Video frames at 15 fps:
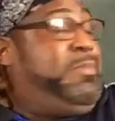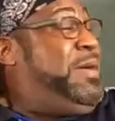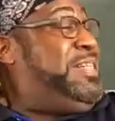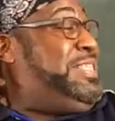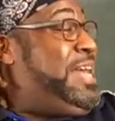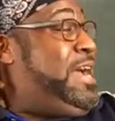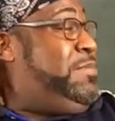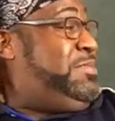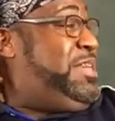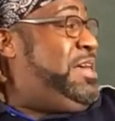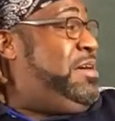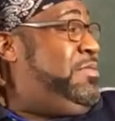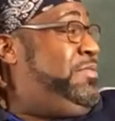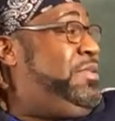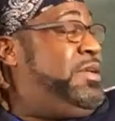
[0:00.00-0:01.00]
on my damn
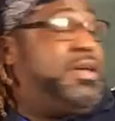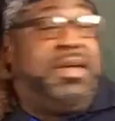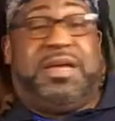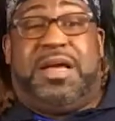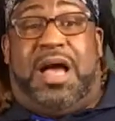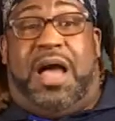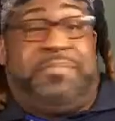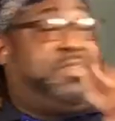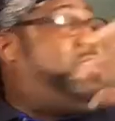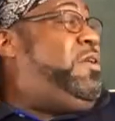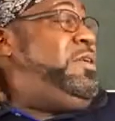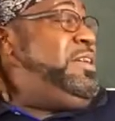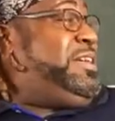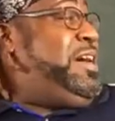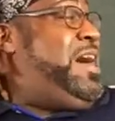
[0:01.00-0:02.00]
self? I'm
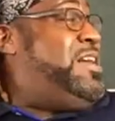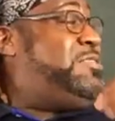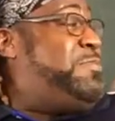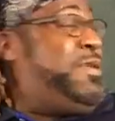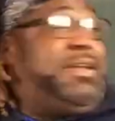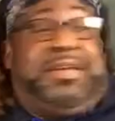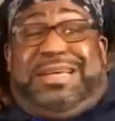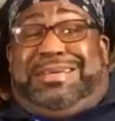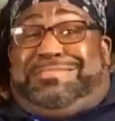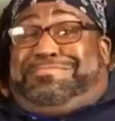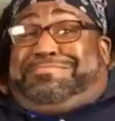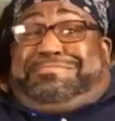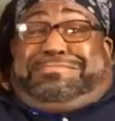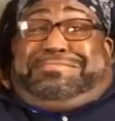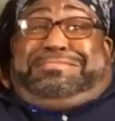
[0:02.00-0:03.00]
sorry to cuss, but
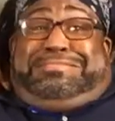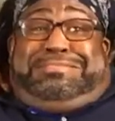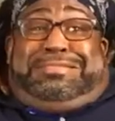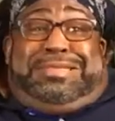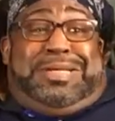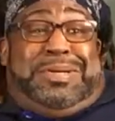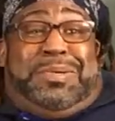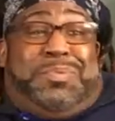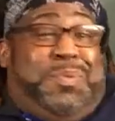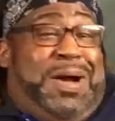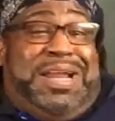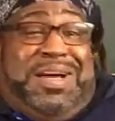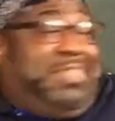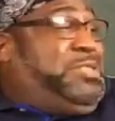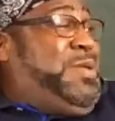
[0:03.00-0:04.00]

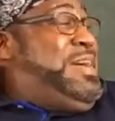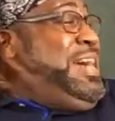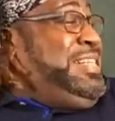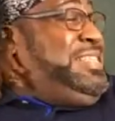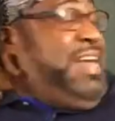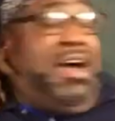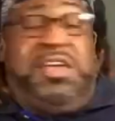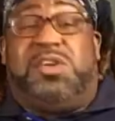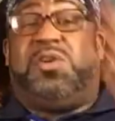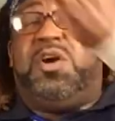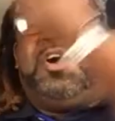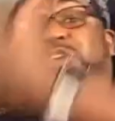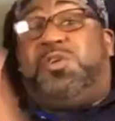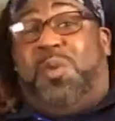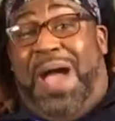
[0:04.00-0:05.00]
what else do I got to tell you?
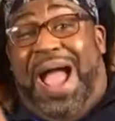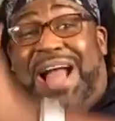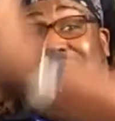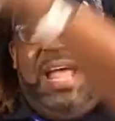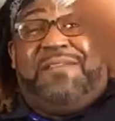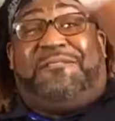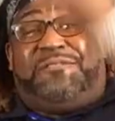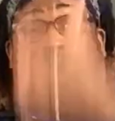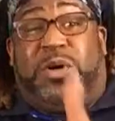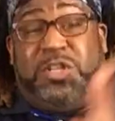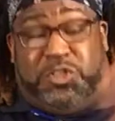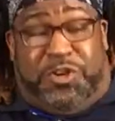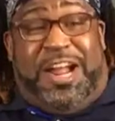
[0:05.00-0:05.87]
You had to have full